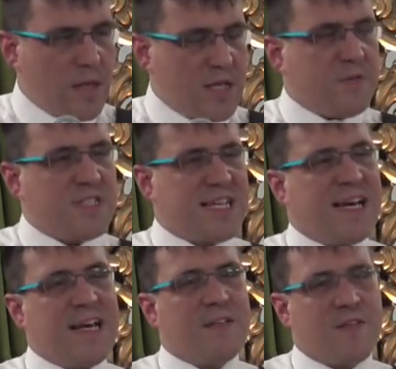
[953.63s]
And if you
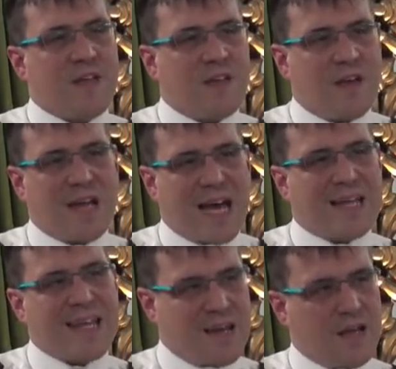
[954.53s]
sat here thinking, I
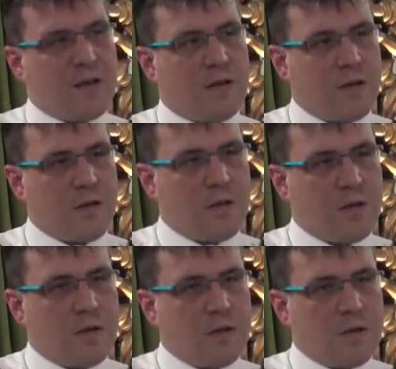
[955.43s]
get it,
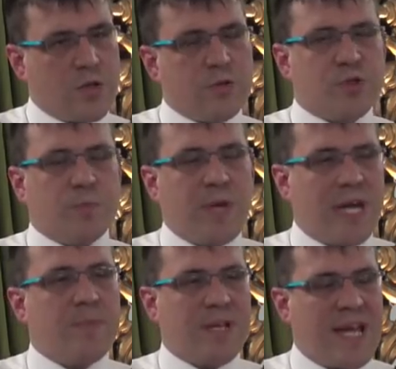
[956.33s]
there are some
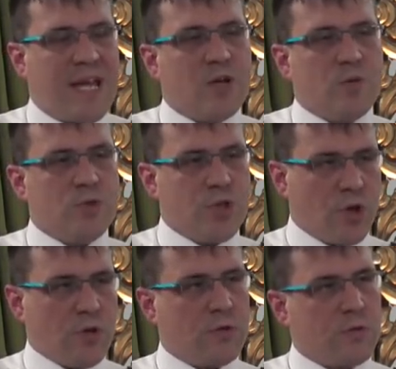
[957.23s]
people in here who
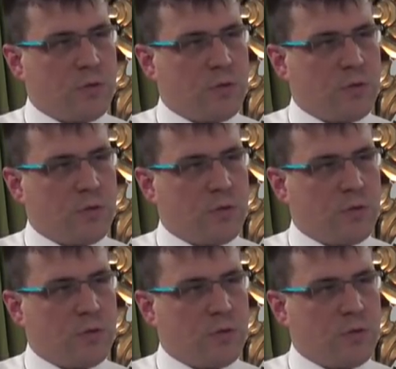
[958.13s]
don't.